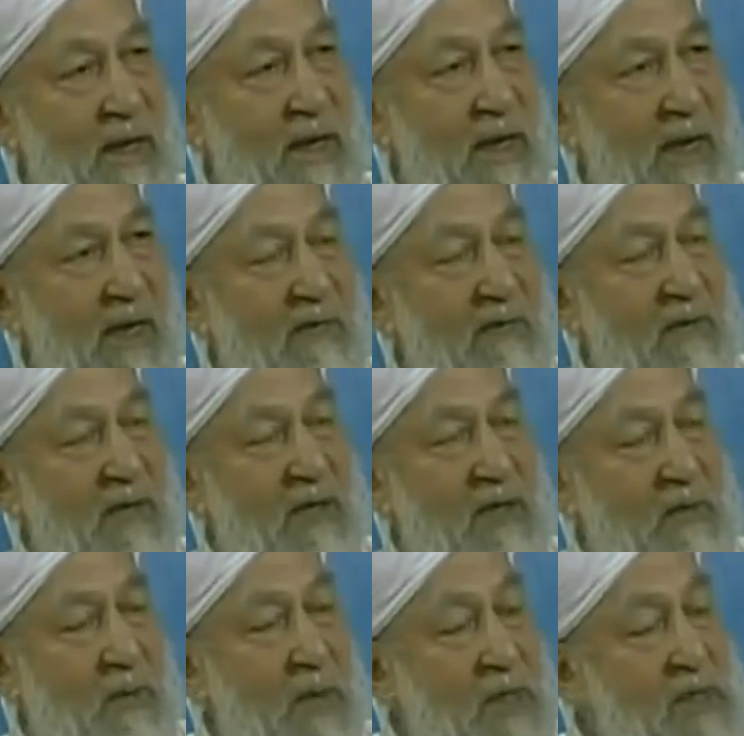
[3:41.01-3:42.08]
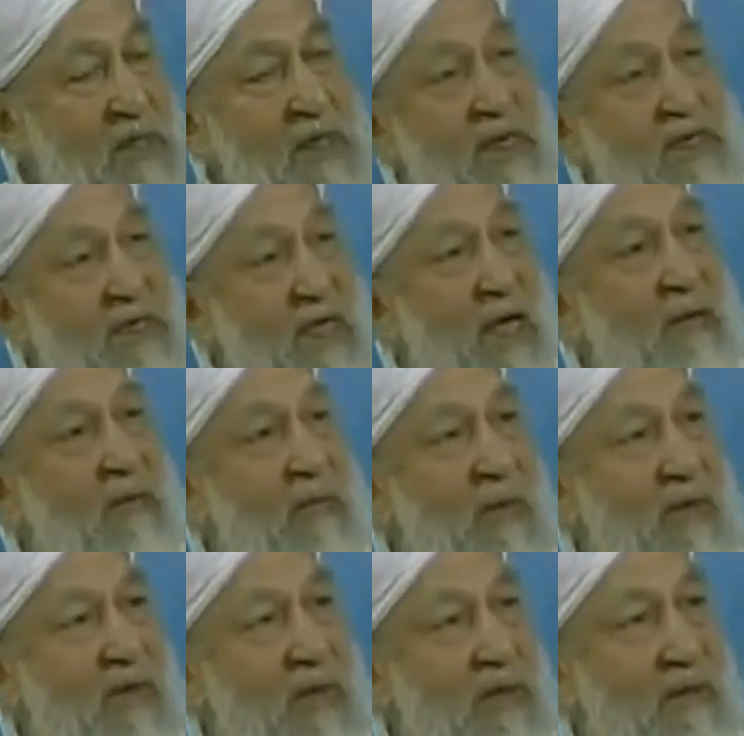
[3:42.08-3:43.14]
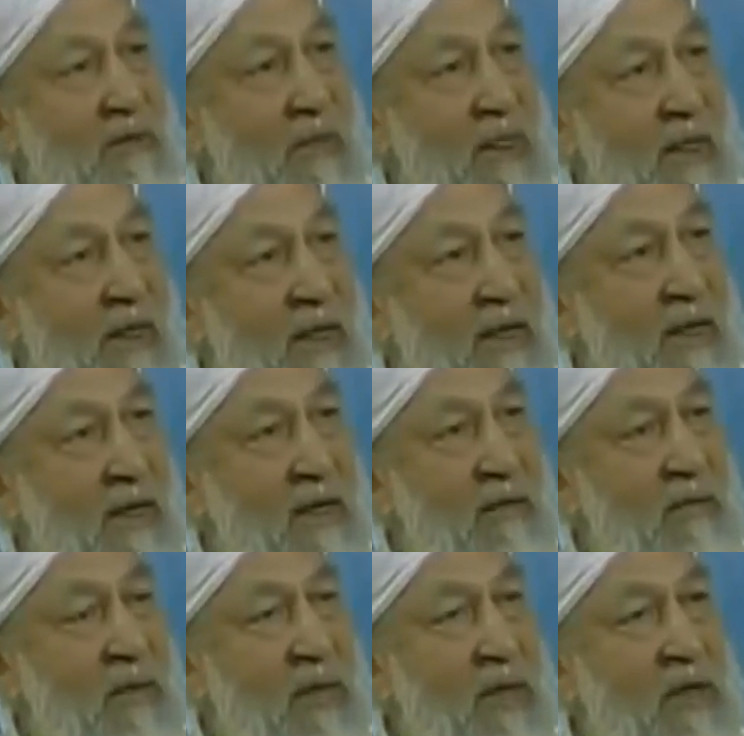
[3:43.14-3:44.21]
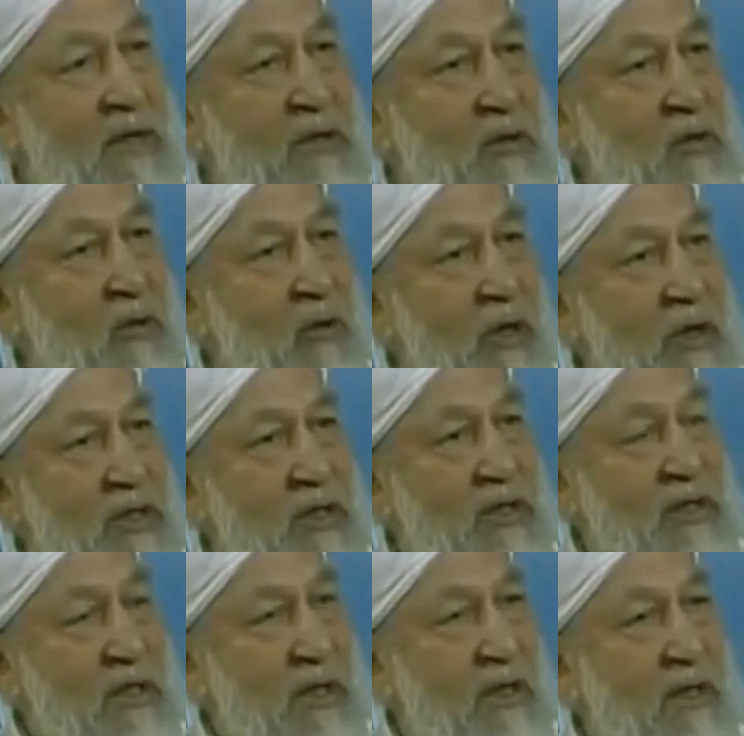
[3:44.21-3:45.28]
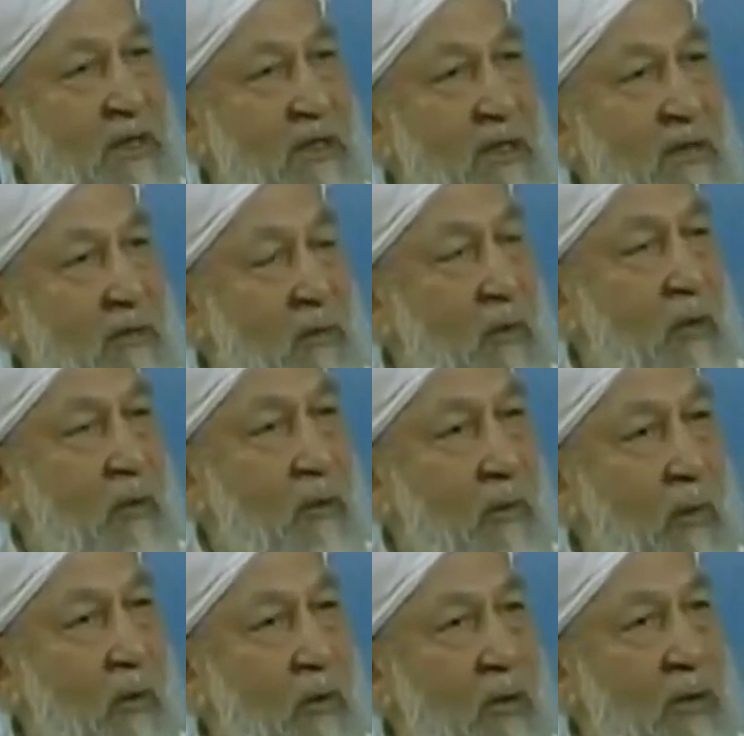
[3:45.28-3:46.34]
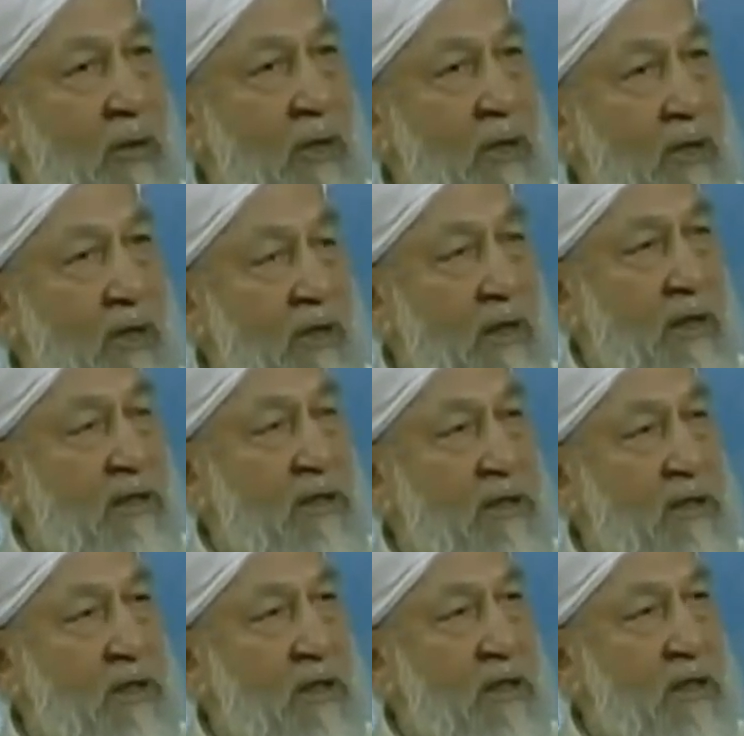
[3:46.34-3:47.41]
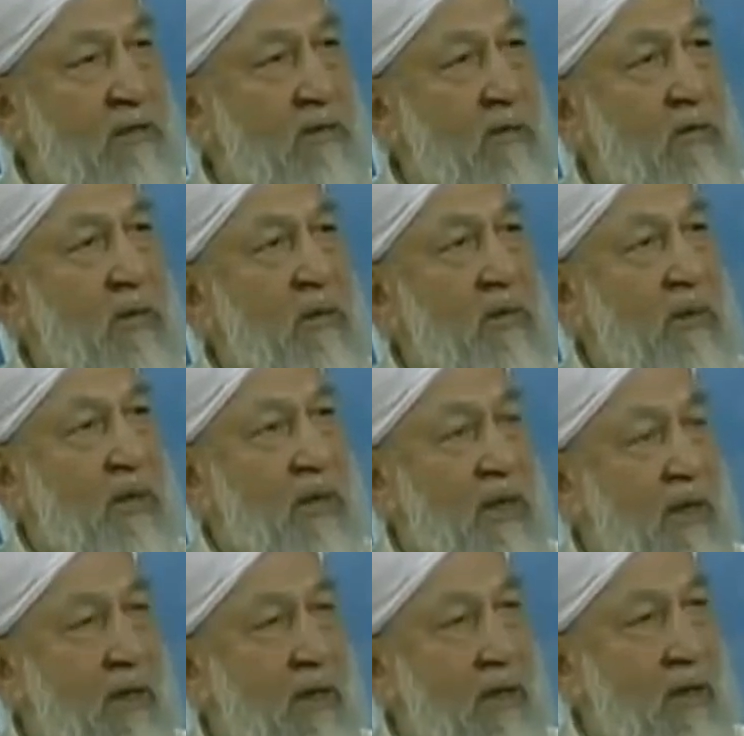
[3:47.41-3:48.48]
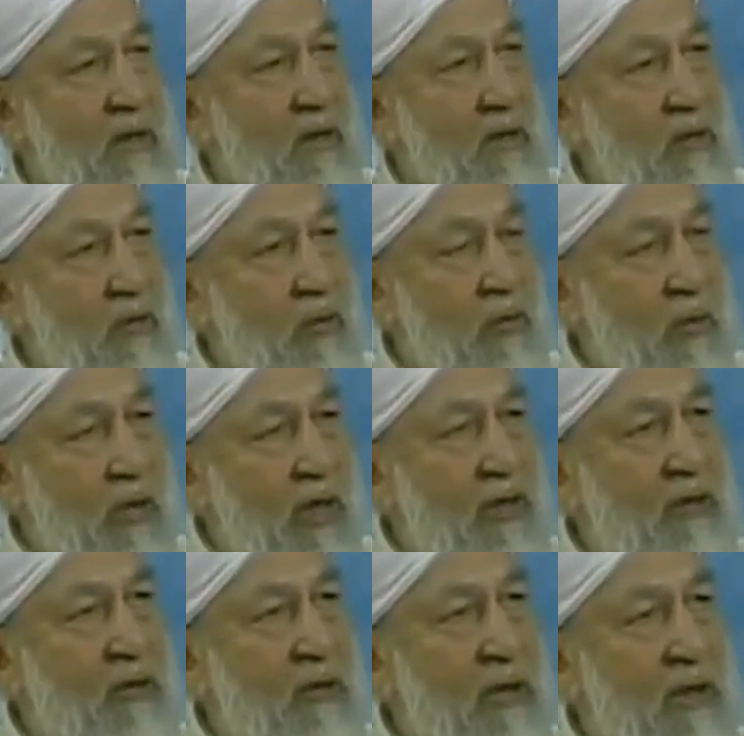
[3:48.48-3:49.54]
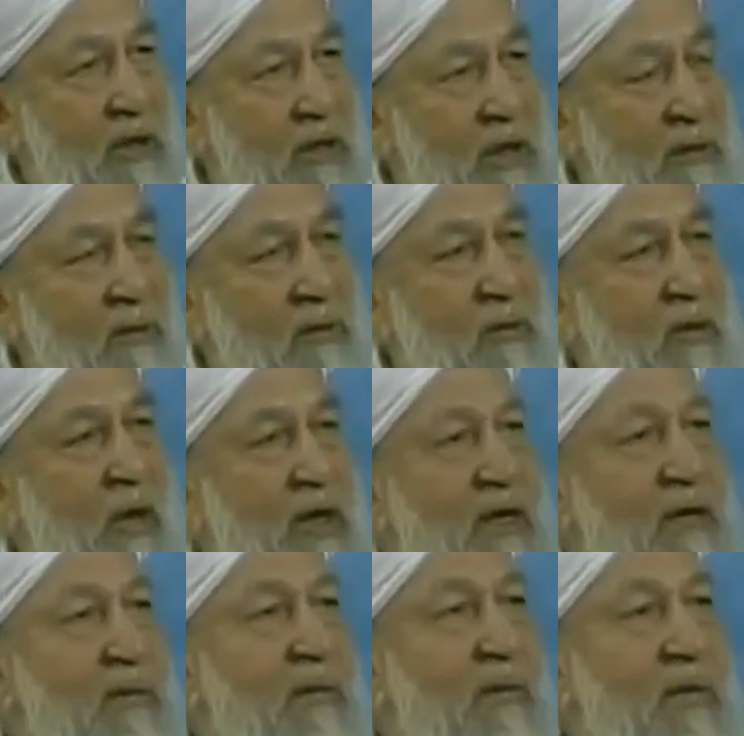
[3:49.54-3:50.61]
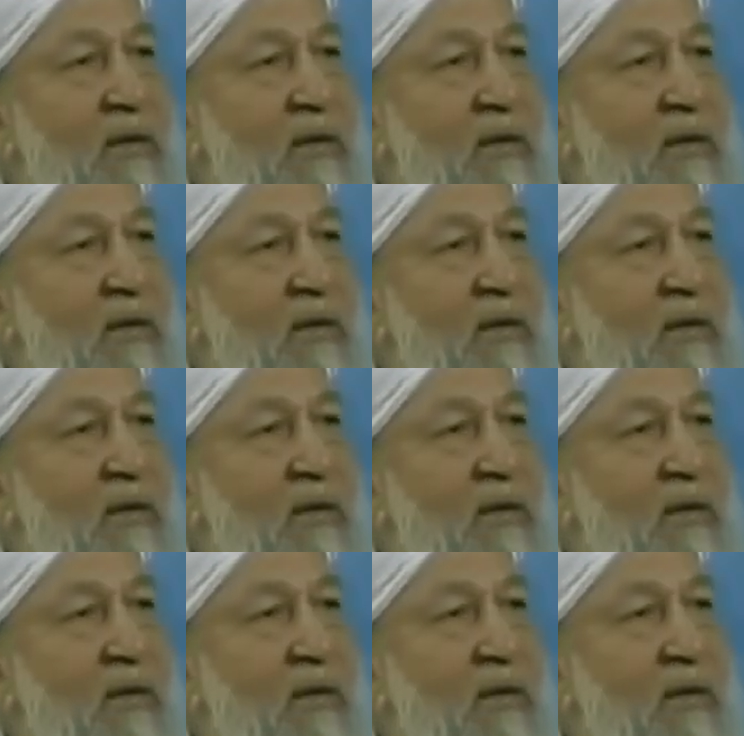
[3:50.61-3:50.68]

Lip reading: And with his personal example, he begins to raise the standard, moral and religious standard of the people who gradually come to join him.